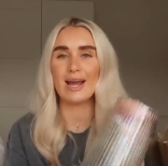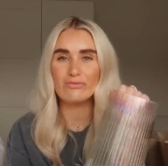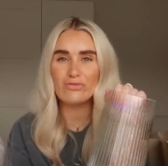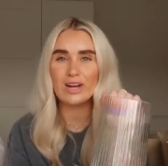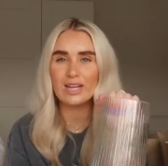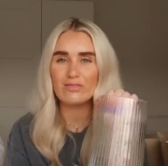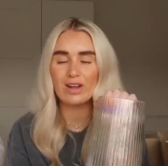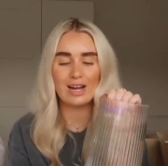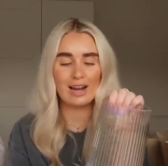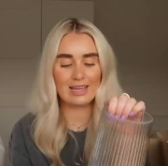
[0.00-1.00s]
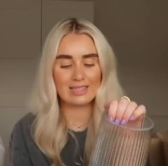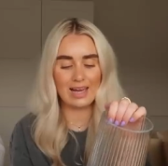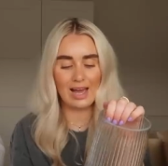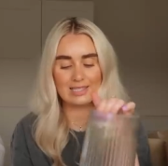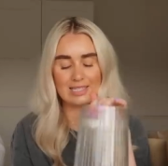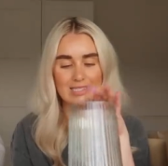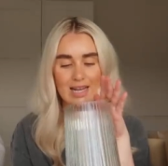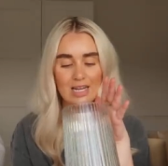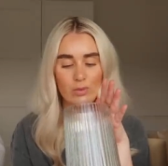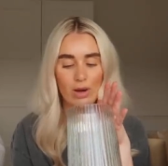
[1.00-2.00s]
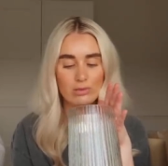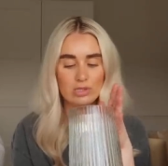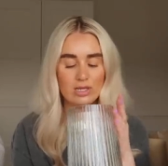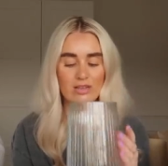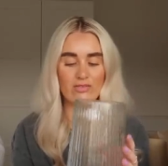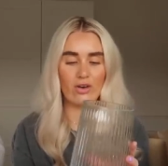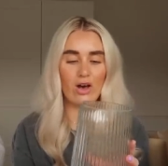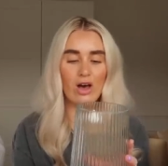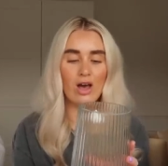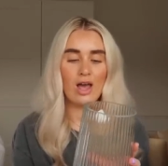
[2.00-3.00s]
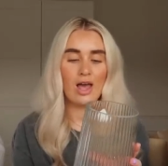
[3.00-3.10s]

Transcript: I really, really like that. It's exactly what I was looking for. Um,